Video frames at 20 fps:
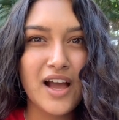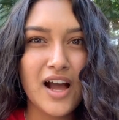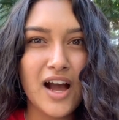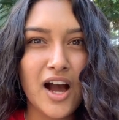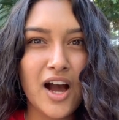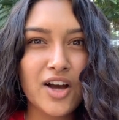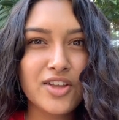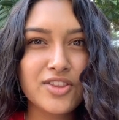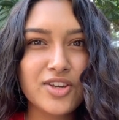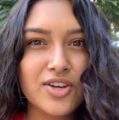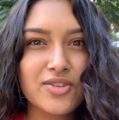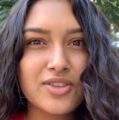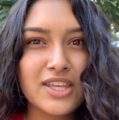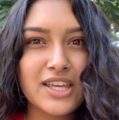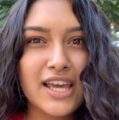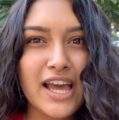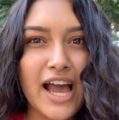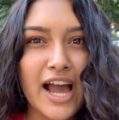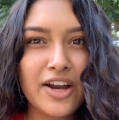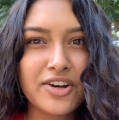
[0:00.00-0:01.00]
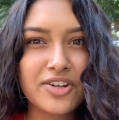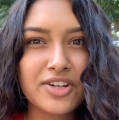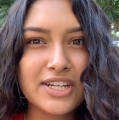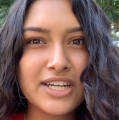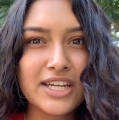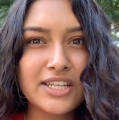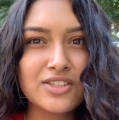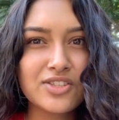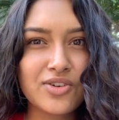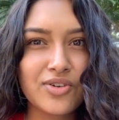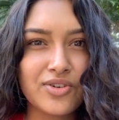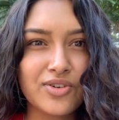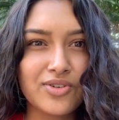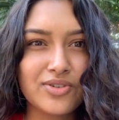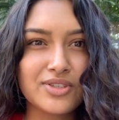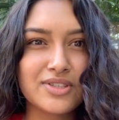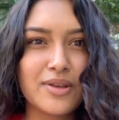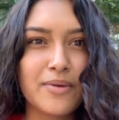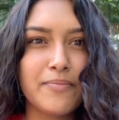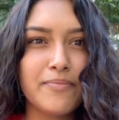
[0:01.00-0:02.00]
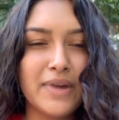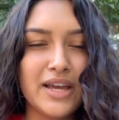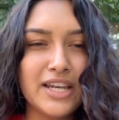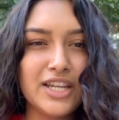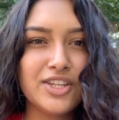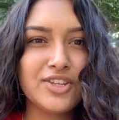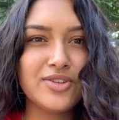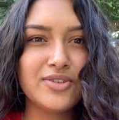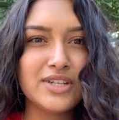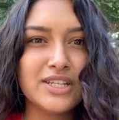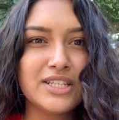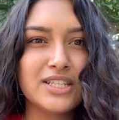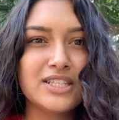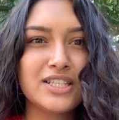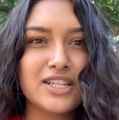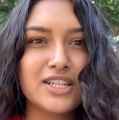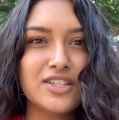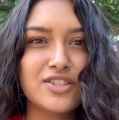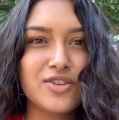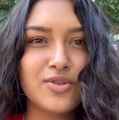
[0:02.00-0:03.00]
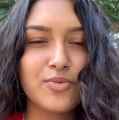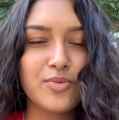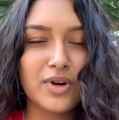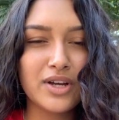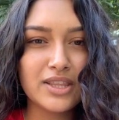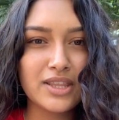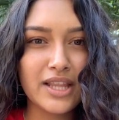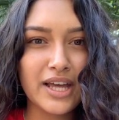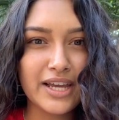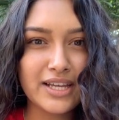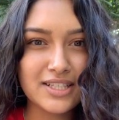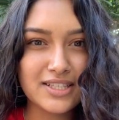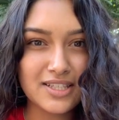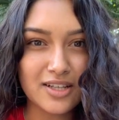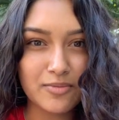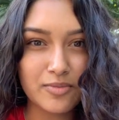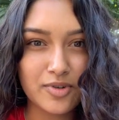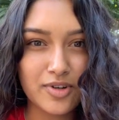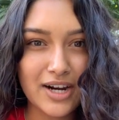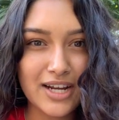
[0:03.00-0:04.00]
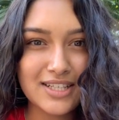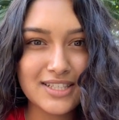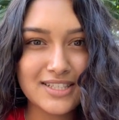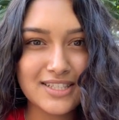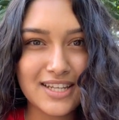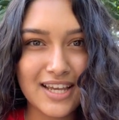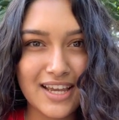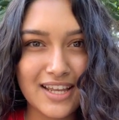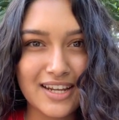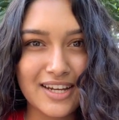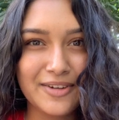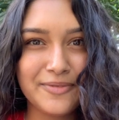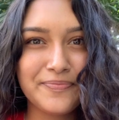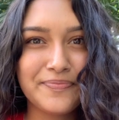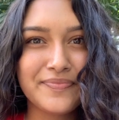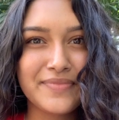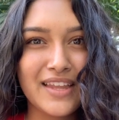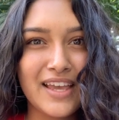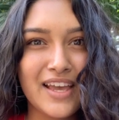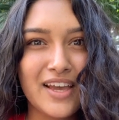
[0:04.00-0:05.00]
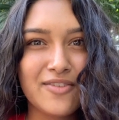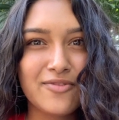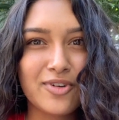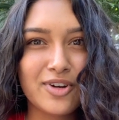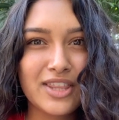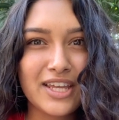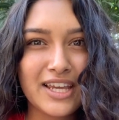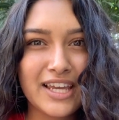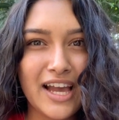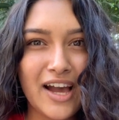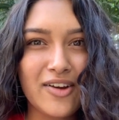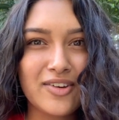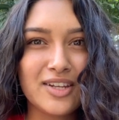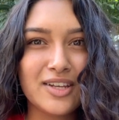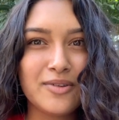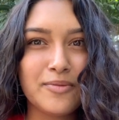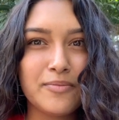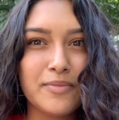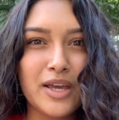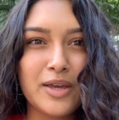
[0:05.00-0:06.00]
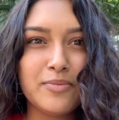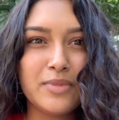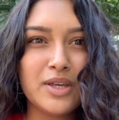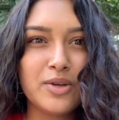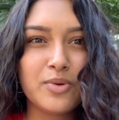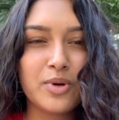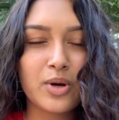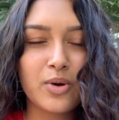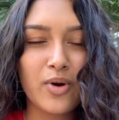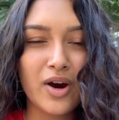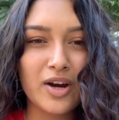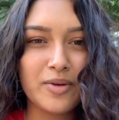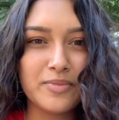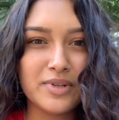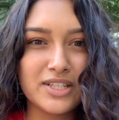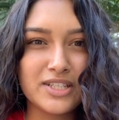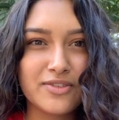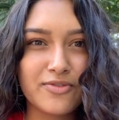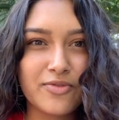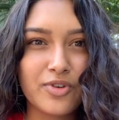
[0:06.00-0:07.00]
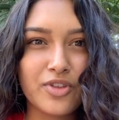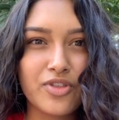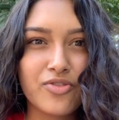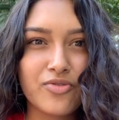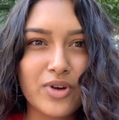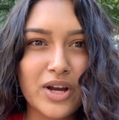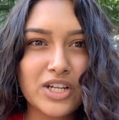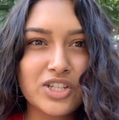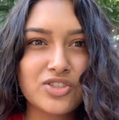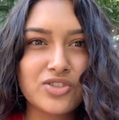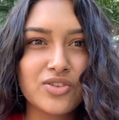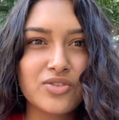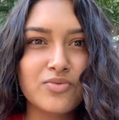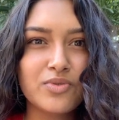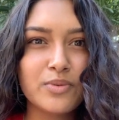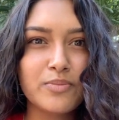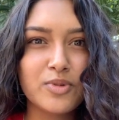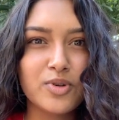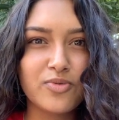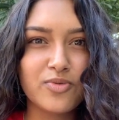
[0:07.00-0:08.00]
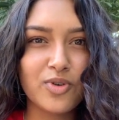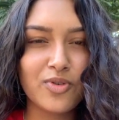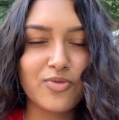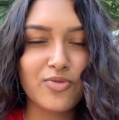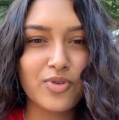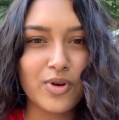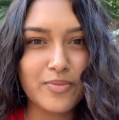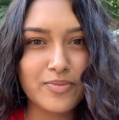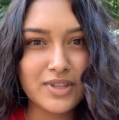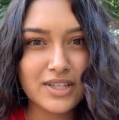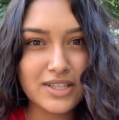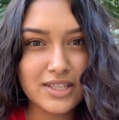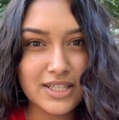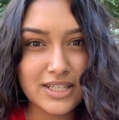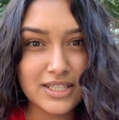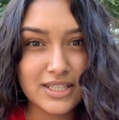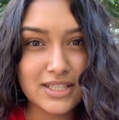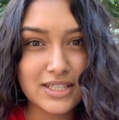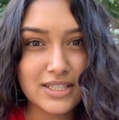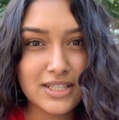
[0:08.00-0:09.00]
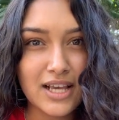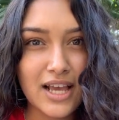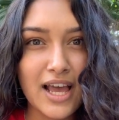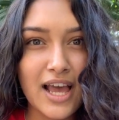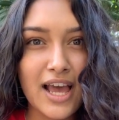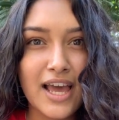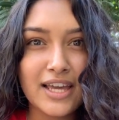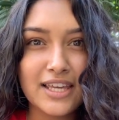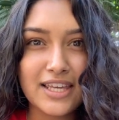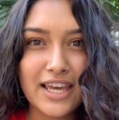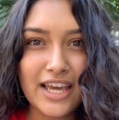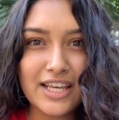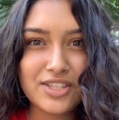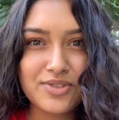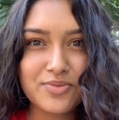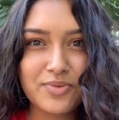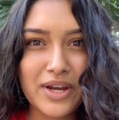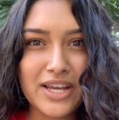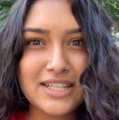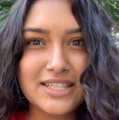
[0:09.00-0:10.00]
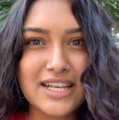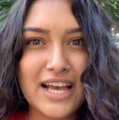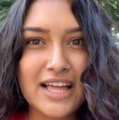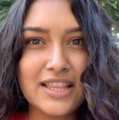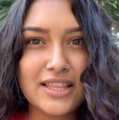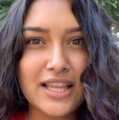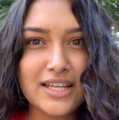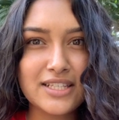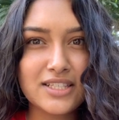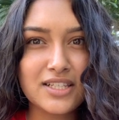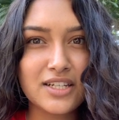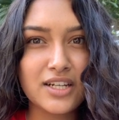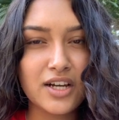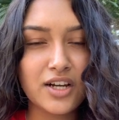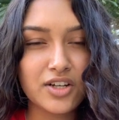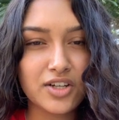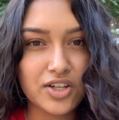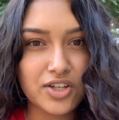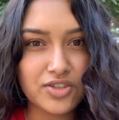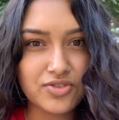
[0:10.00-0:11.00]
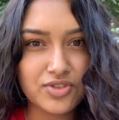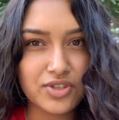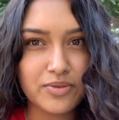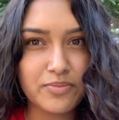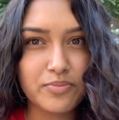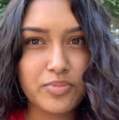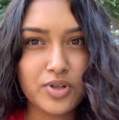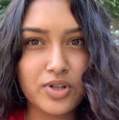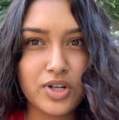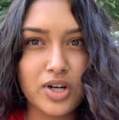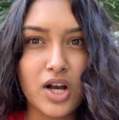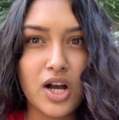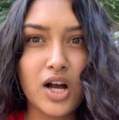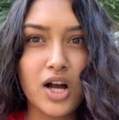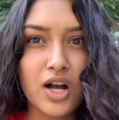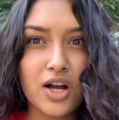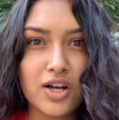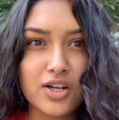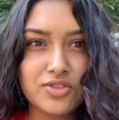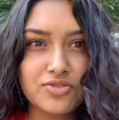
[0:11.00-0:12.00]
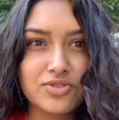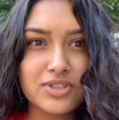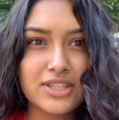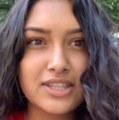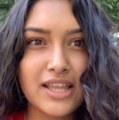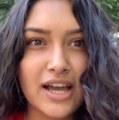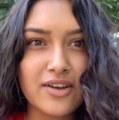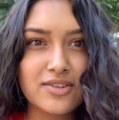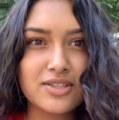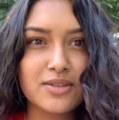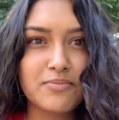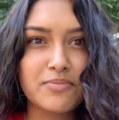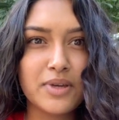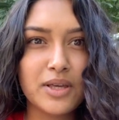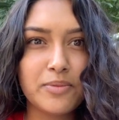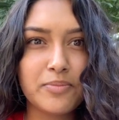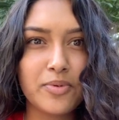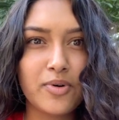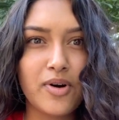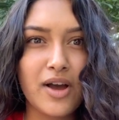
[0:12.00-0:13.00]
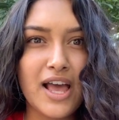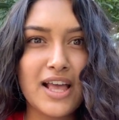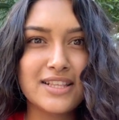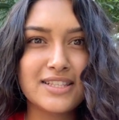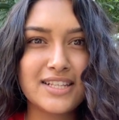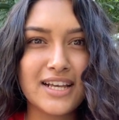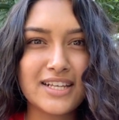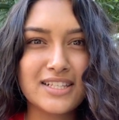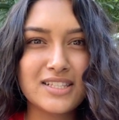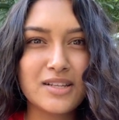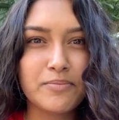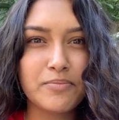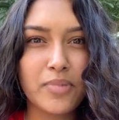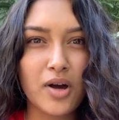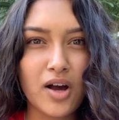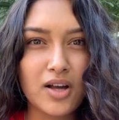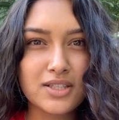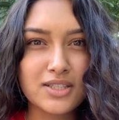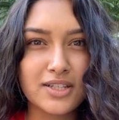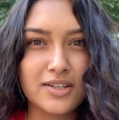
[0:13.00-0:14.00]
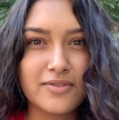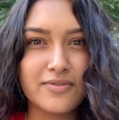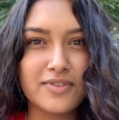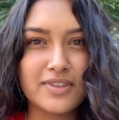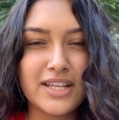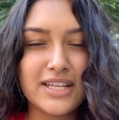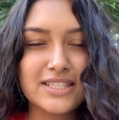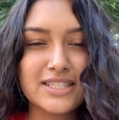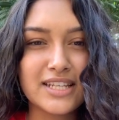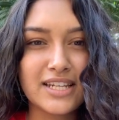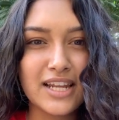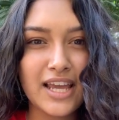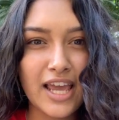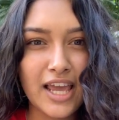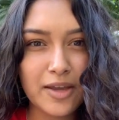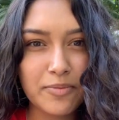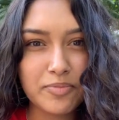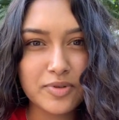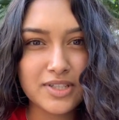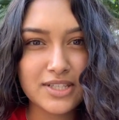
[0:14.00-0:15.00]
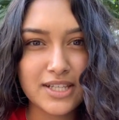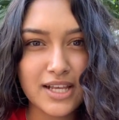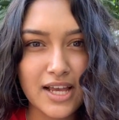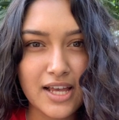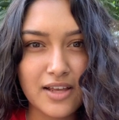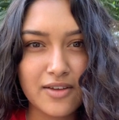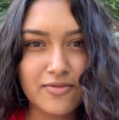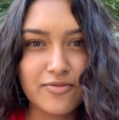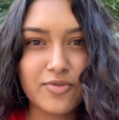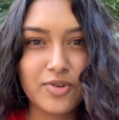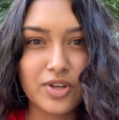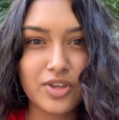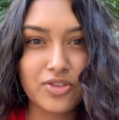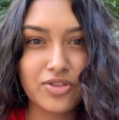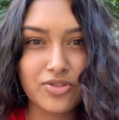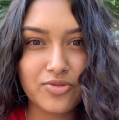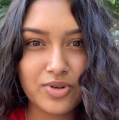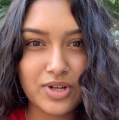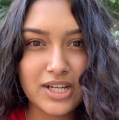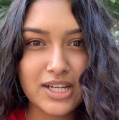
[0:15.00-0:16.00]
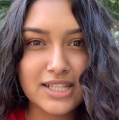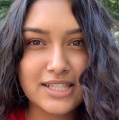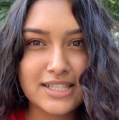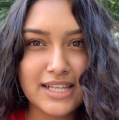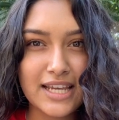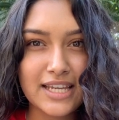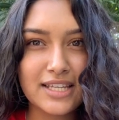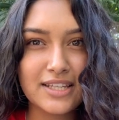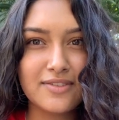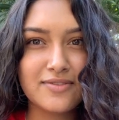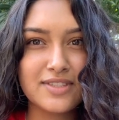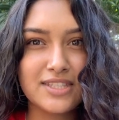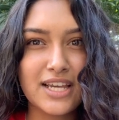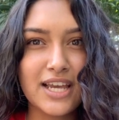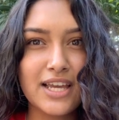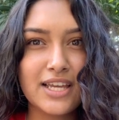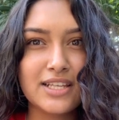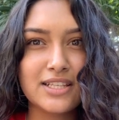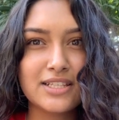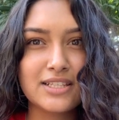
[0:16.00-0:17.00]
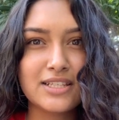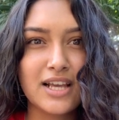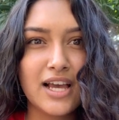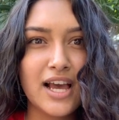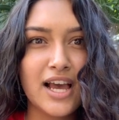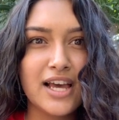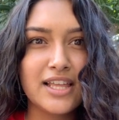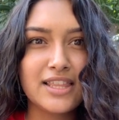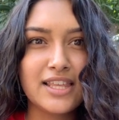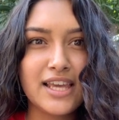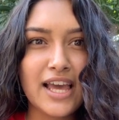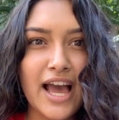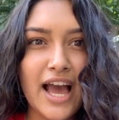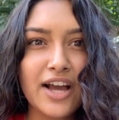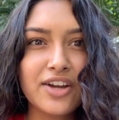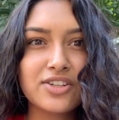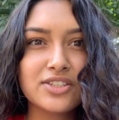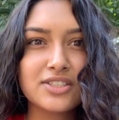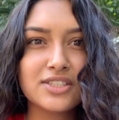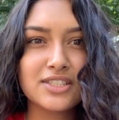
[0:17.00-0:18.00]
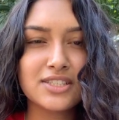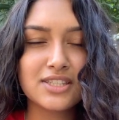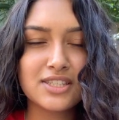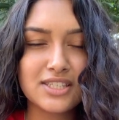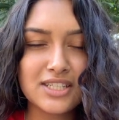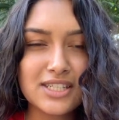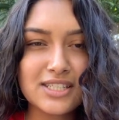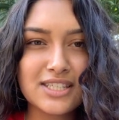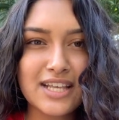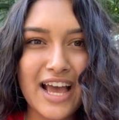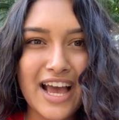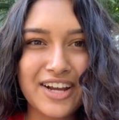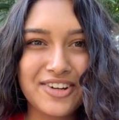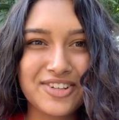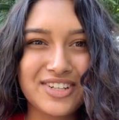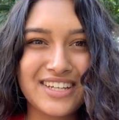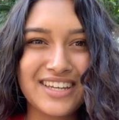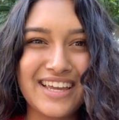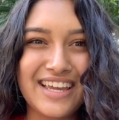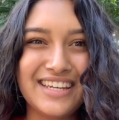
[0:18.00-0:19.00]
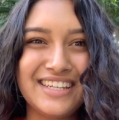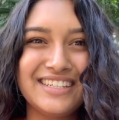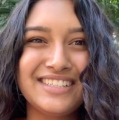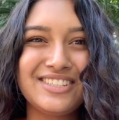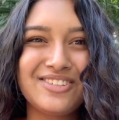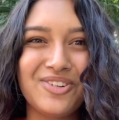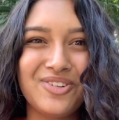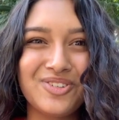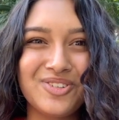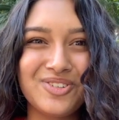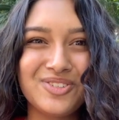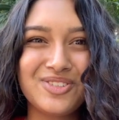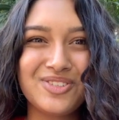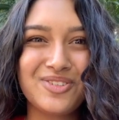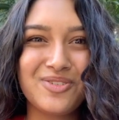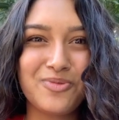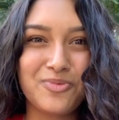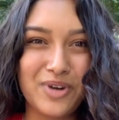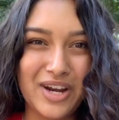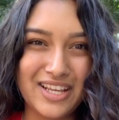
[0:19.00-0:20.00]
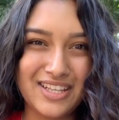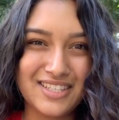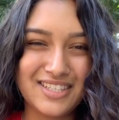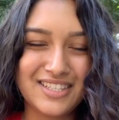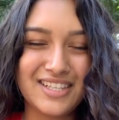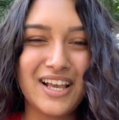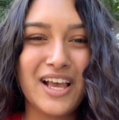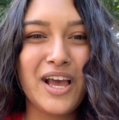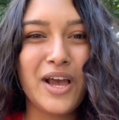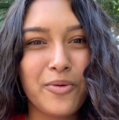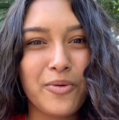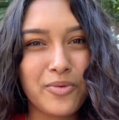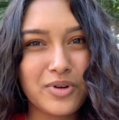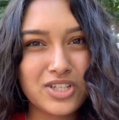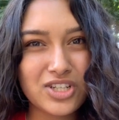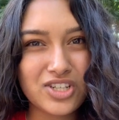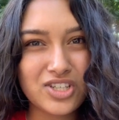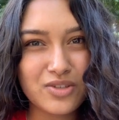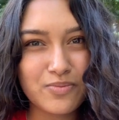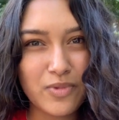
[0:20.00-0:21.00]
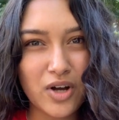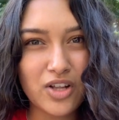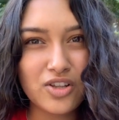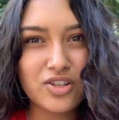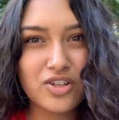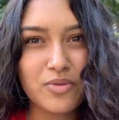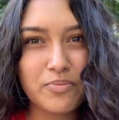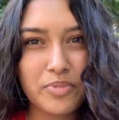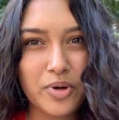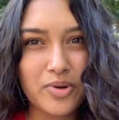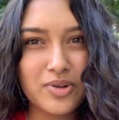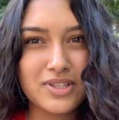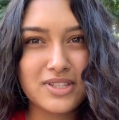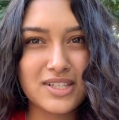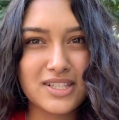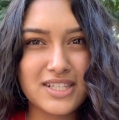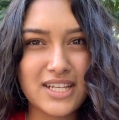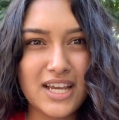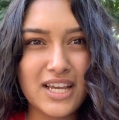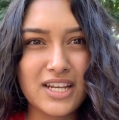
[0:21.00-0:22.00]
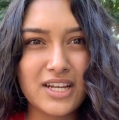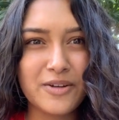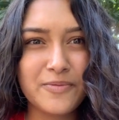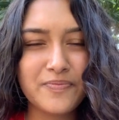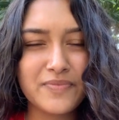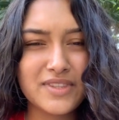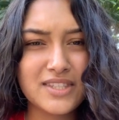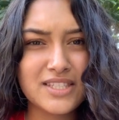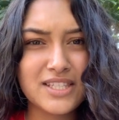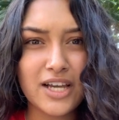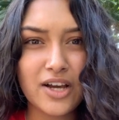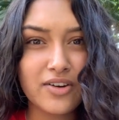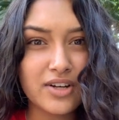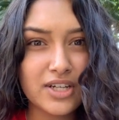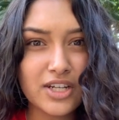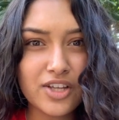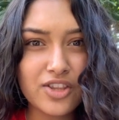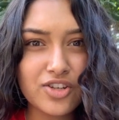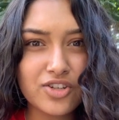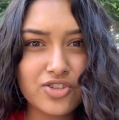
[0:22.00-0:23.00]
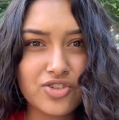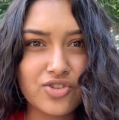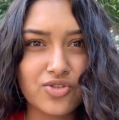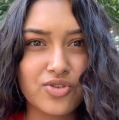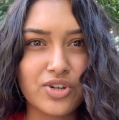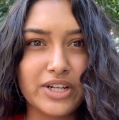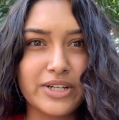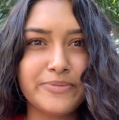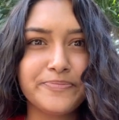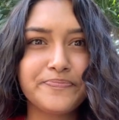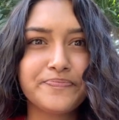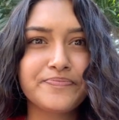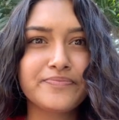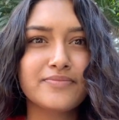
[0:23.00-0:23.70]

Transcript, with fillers: Although the aggregate totals many units into one like summarized data for the county may meet requirements for threshold removal from the list, case rates at less than 100 per 100,000 people and testing positive less than 8% for three consecutive days, the, the disaggregated totals rates which are smaller components of data, tell another story.